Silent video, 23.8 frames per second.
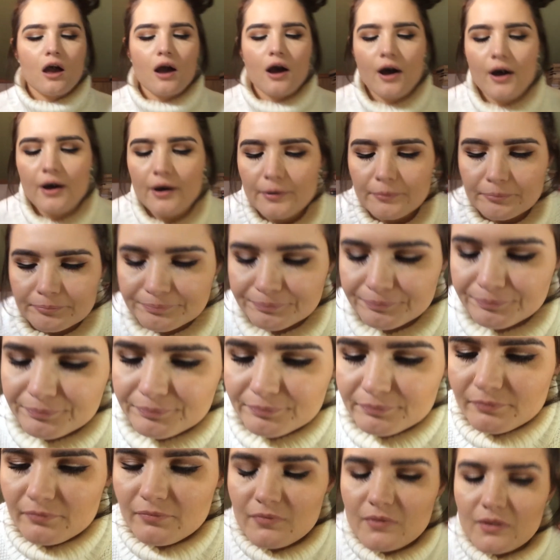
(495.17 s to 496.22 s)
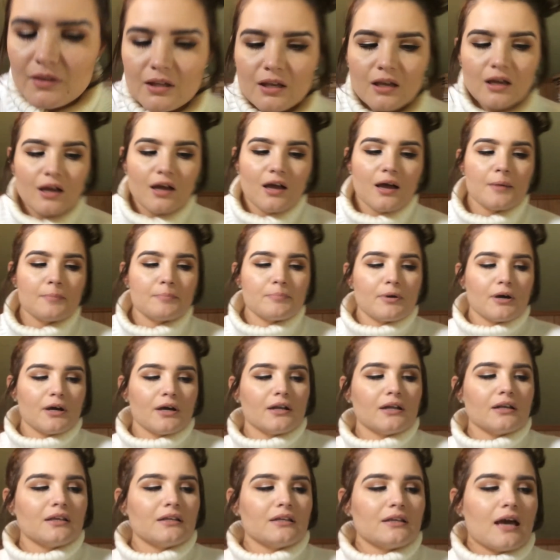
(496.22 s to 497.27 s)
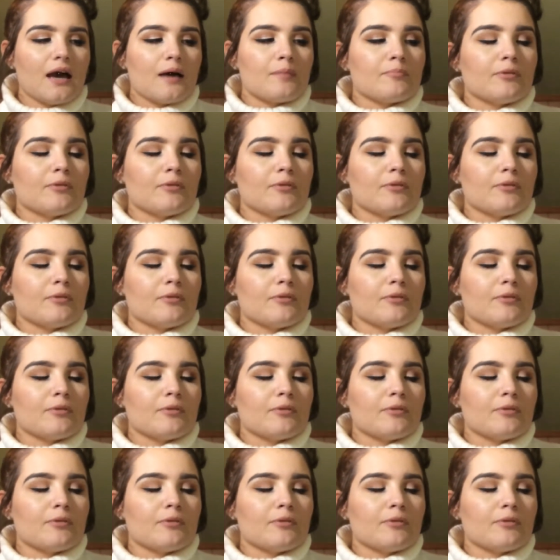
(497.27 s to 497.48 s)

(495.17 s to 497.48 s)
But yeah,